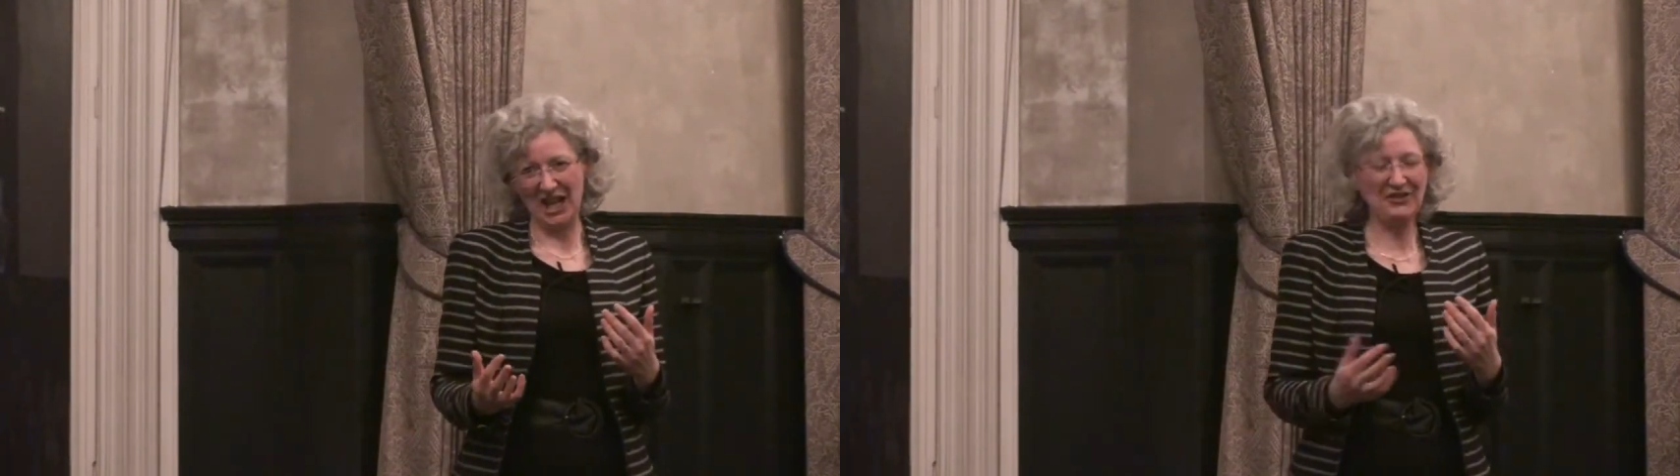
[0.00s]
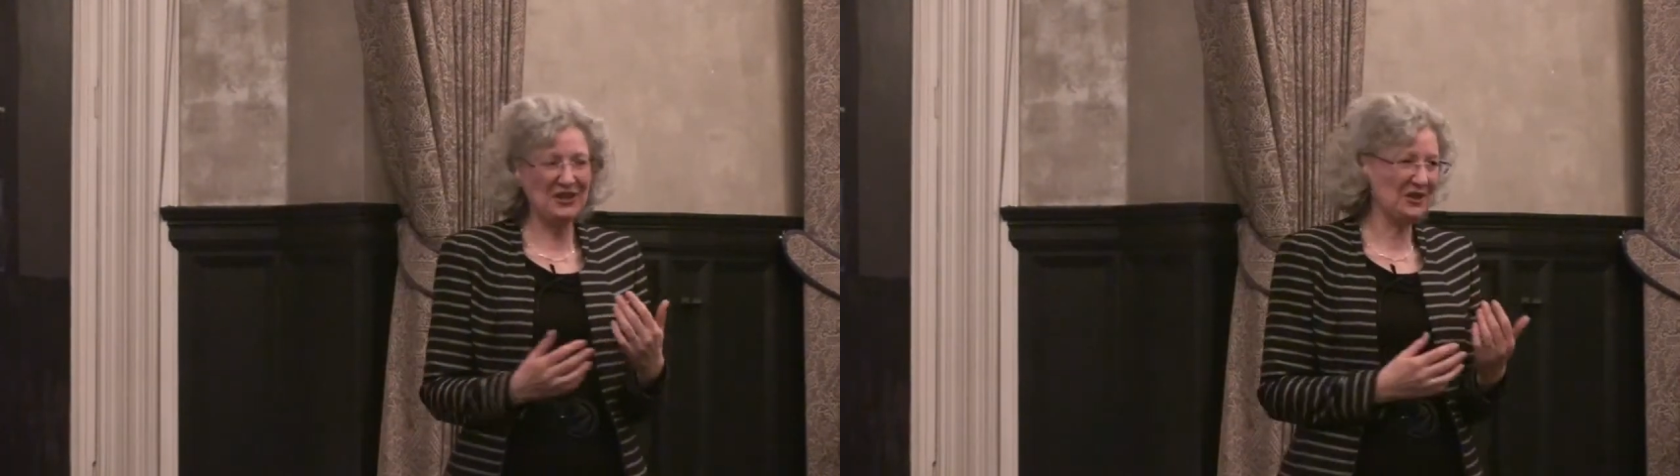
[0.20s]

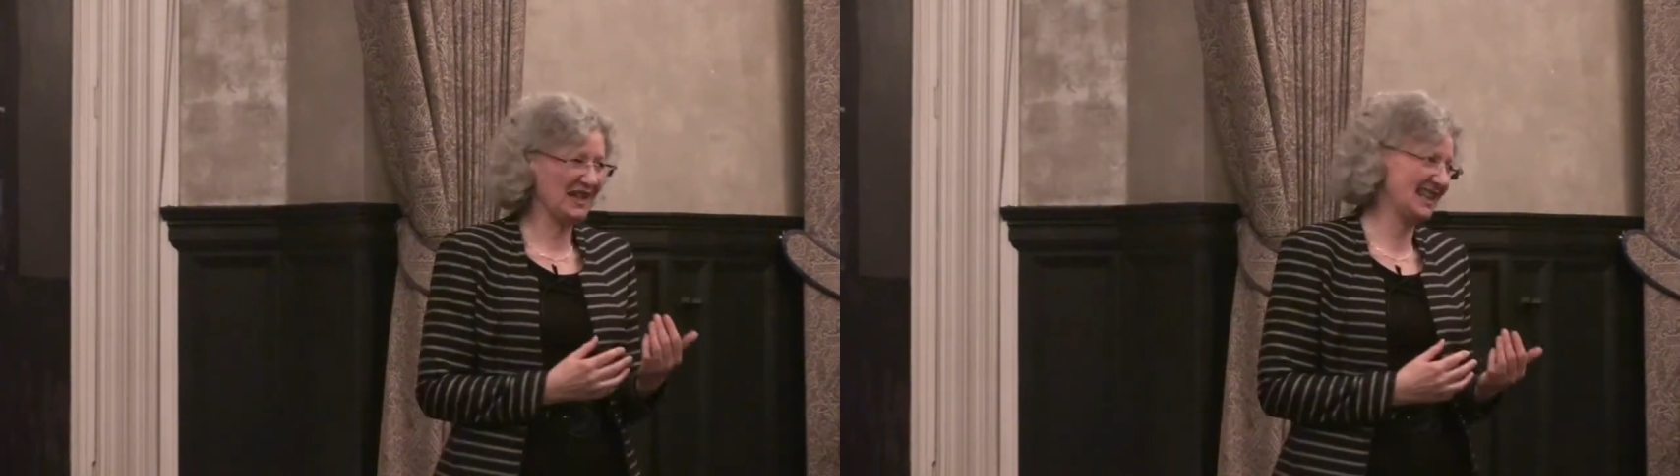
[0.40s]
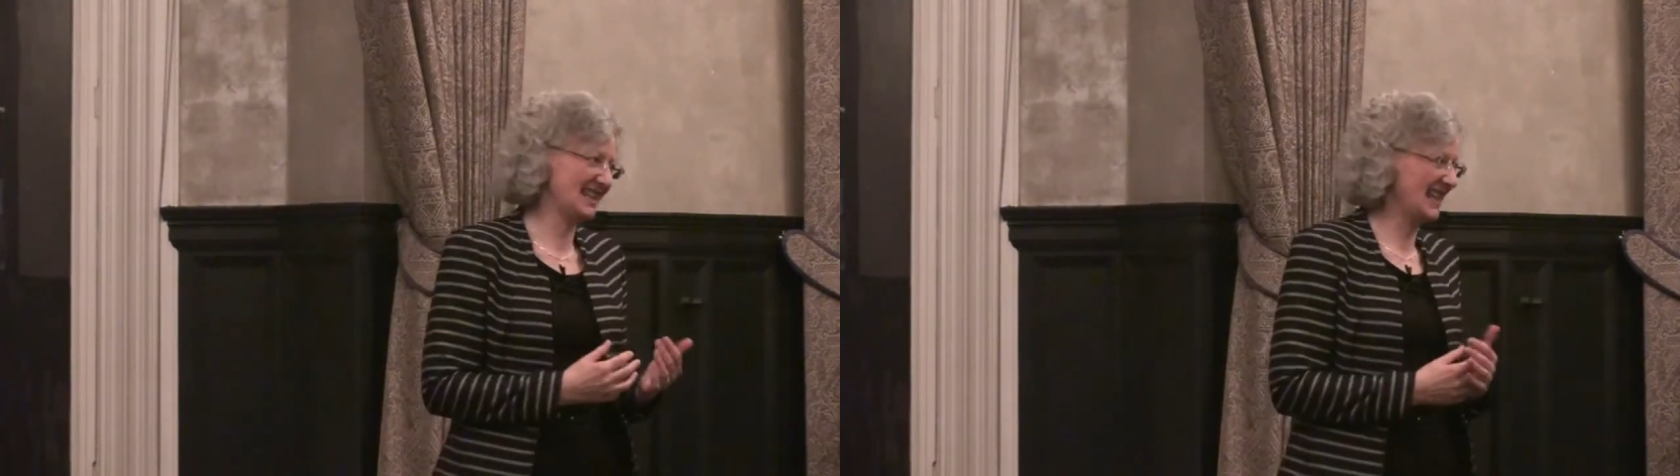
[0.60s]
a few
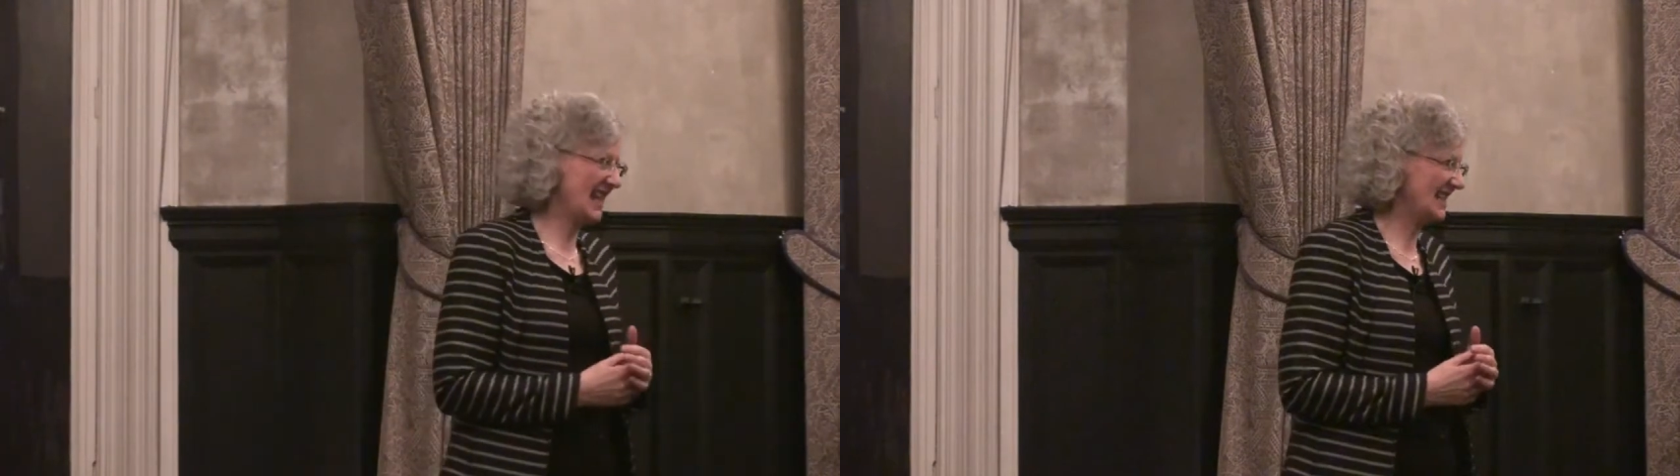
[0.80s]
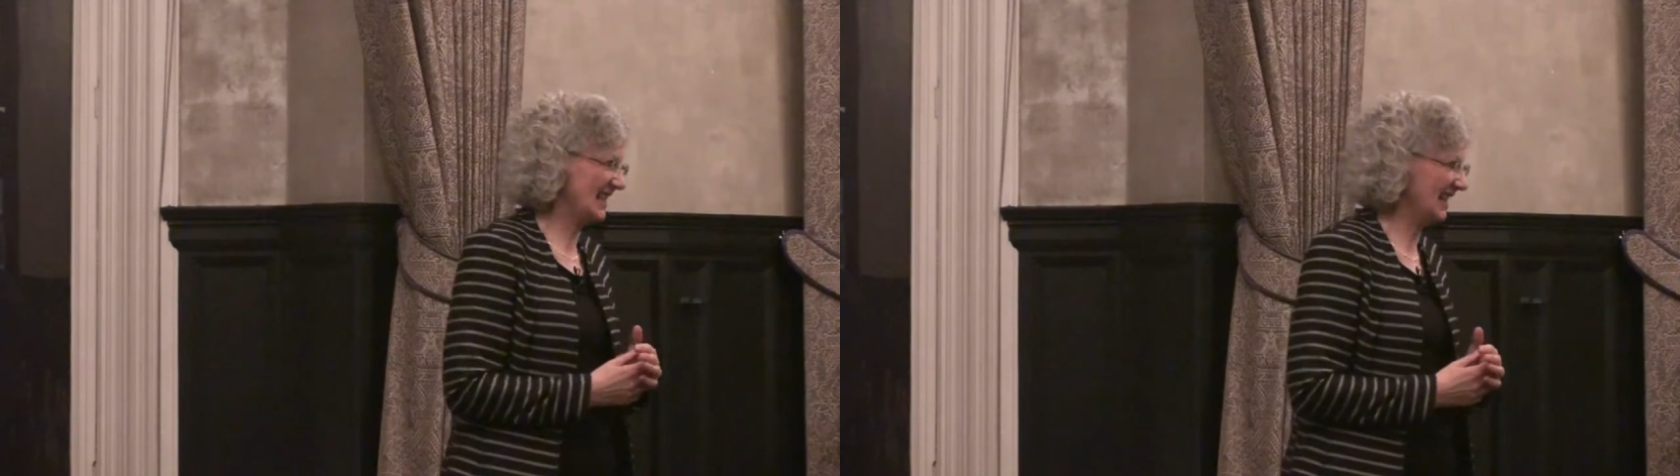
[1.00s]
years
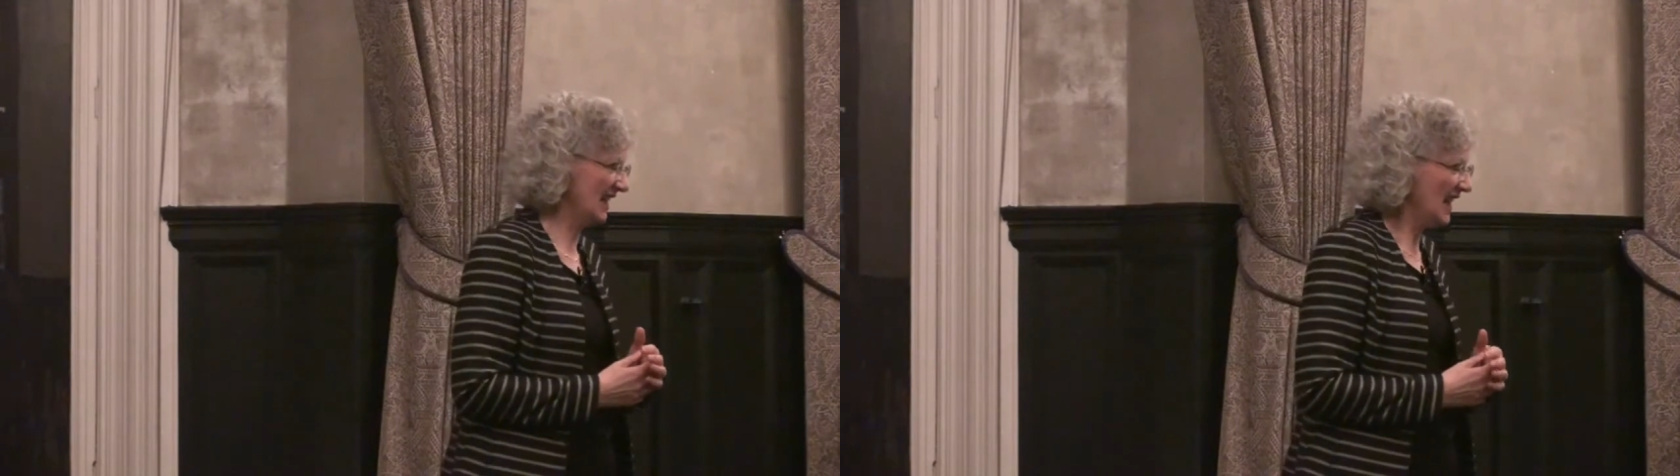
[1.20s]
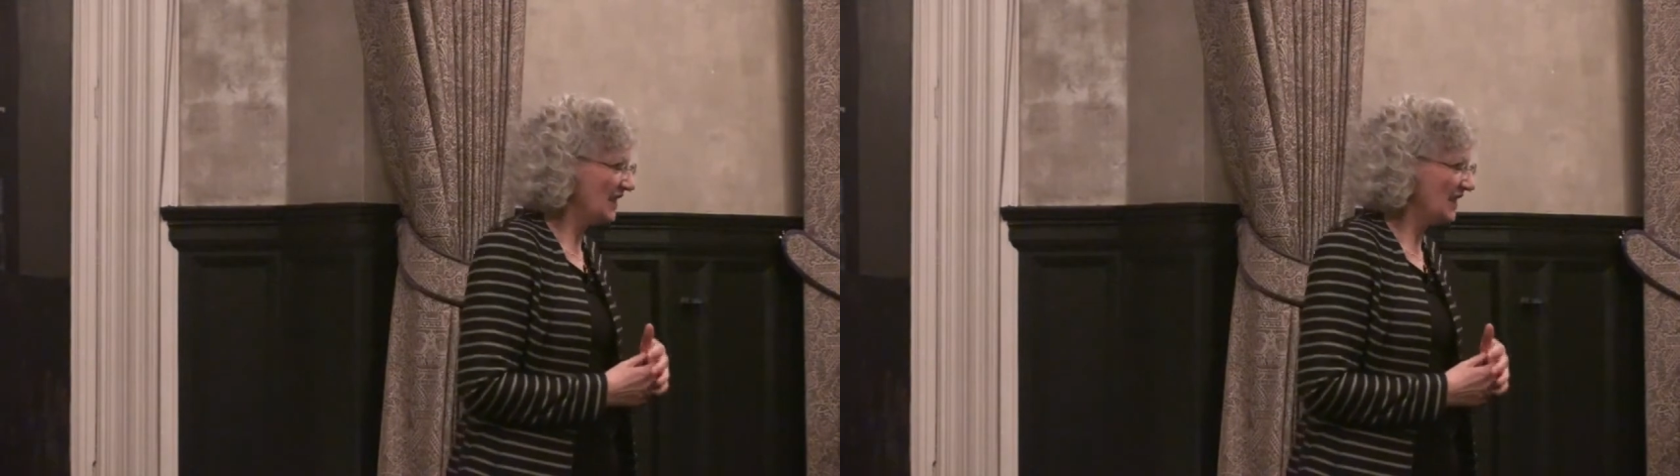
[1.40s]
later